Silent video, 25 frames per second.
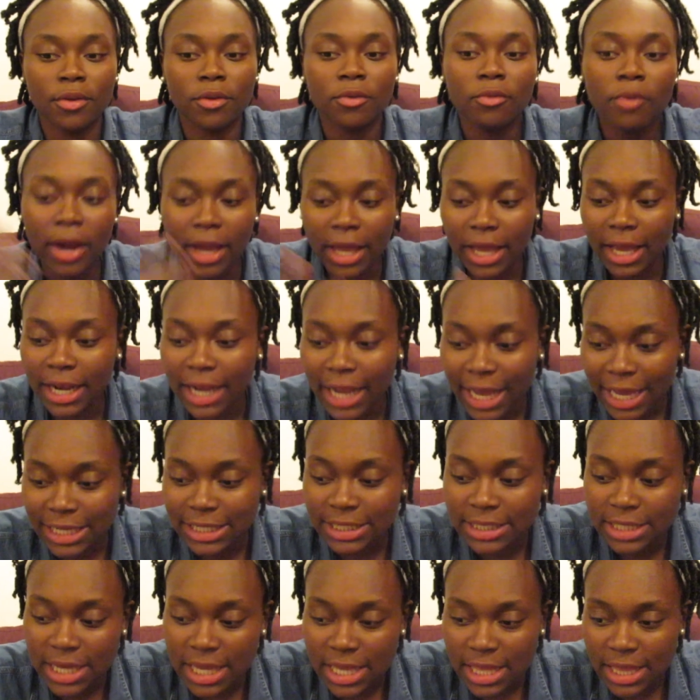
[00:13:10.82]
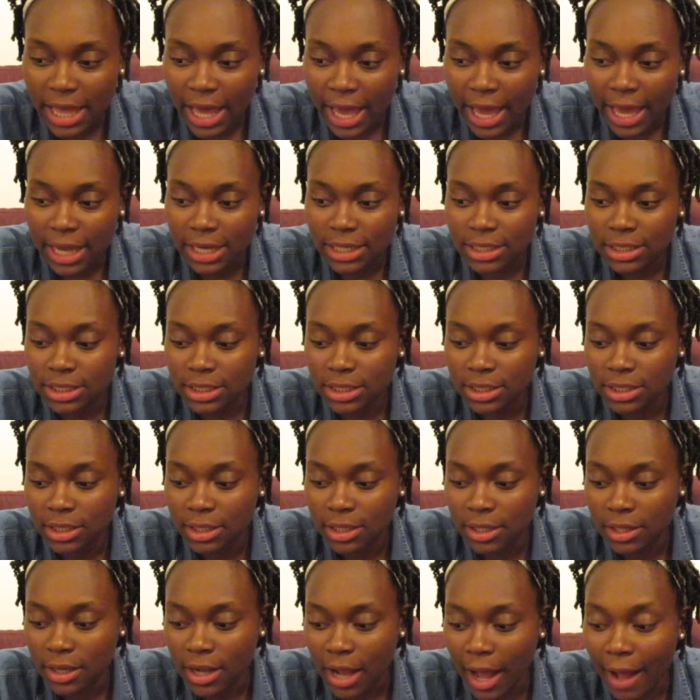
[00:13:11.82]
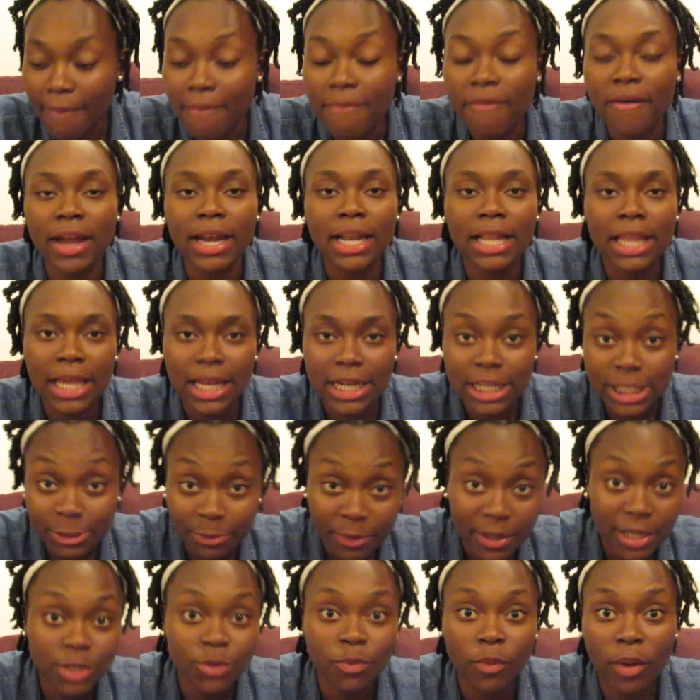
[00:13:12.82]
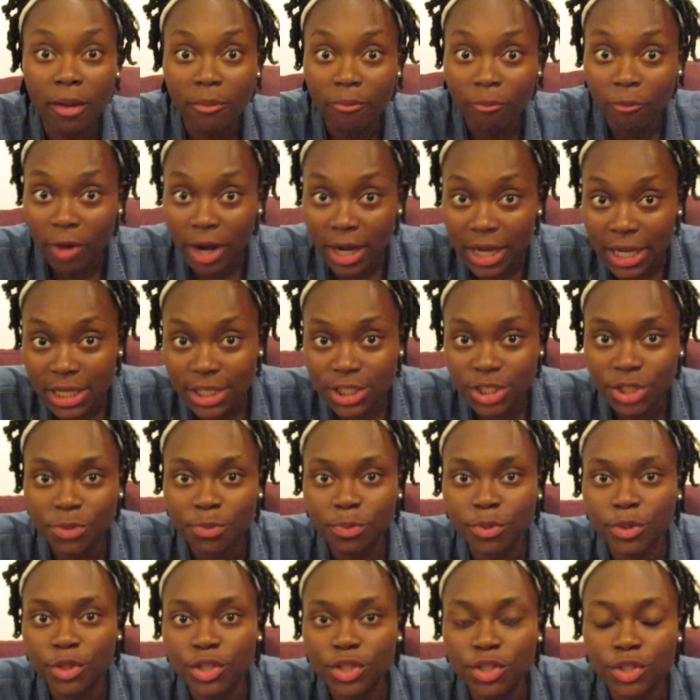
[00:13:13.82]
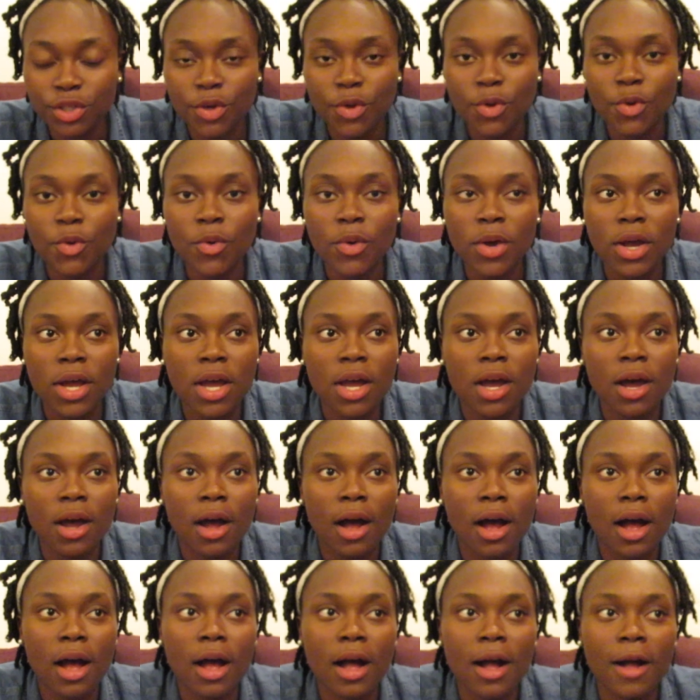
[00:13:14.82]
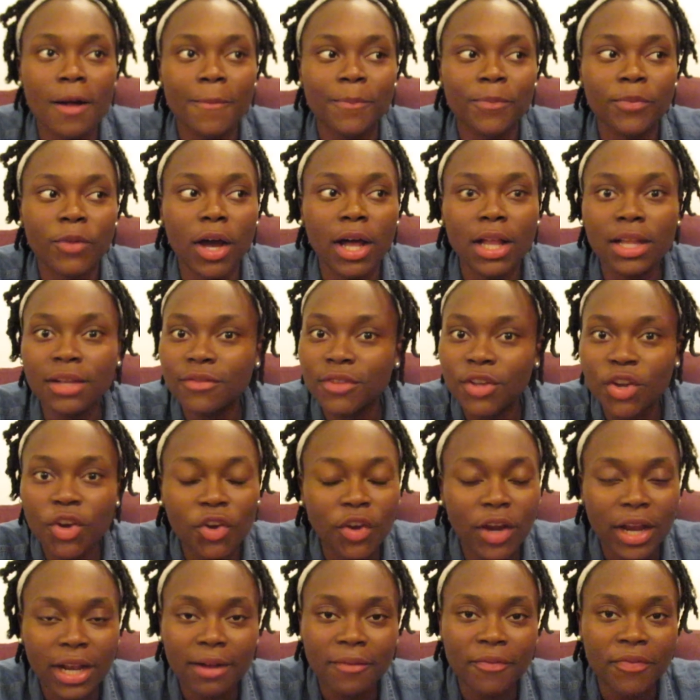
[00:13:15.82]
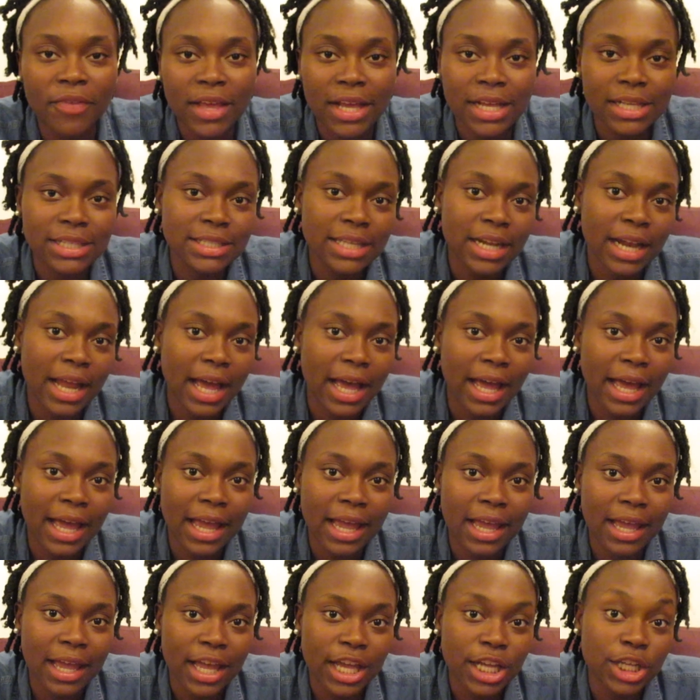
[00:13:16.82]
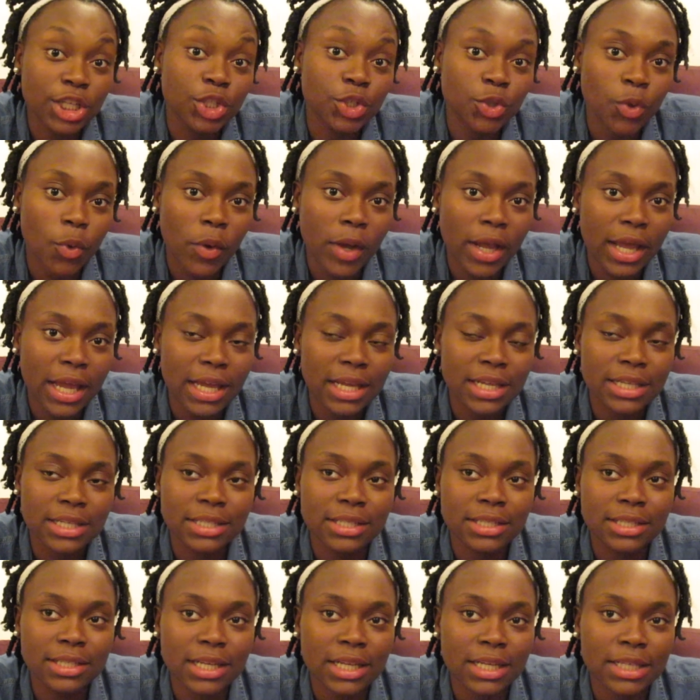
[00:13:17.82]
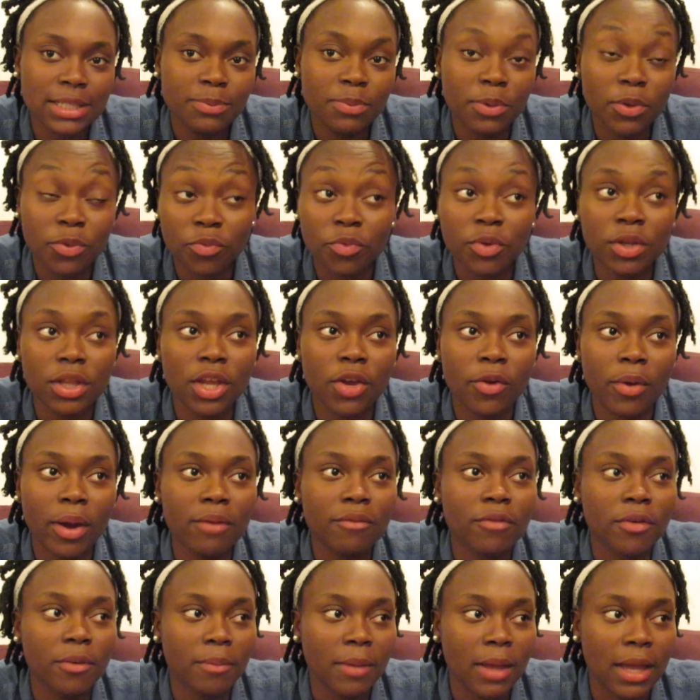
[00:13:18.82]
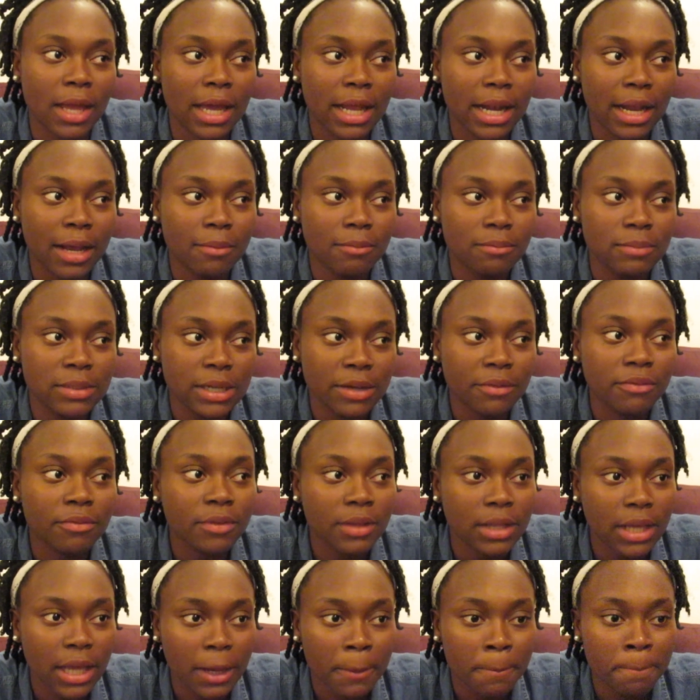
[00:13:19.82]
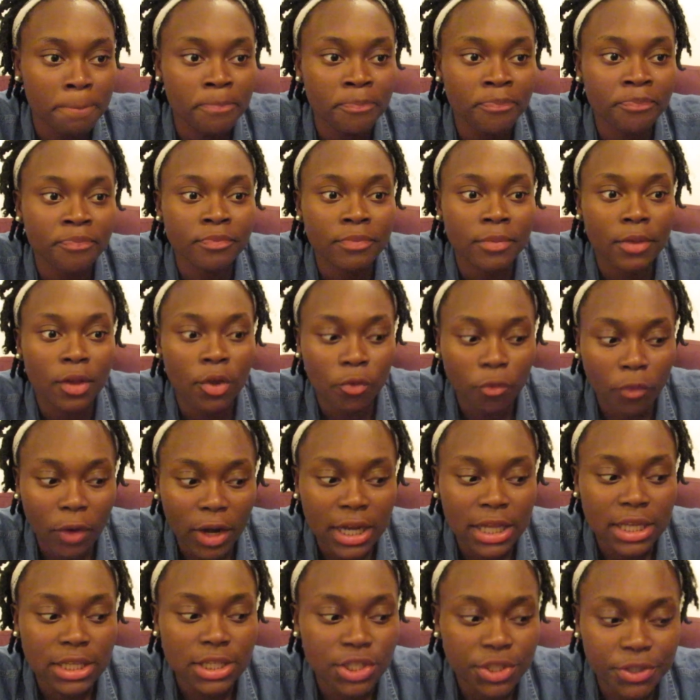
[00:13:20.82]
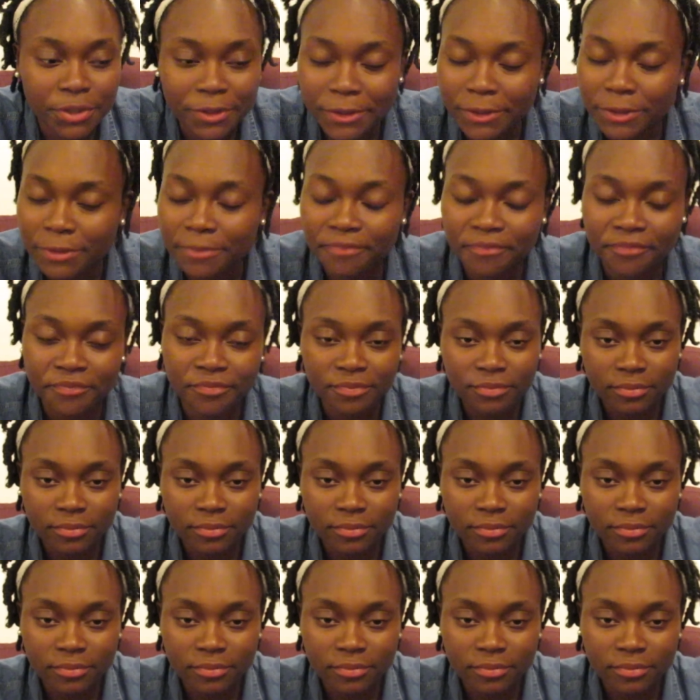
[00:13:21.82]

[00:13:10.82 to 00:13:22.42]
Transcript: recognizing that I'm finally in a space where I'm ready to pursue all of the creative things that I enjoy is been really great for me, and I'm definitely ready to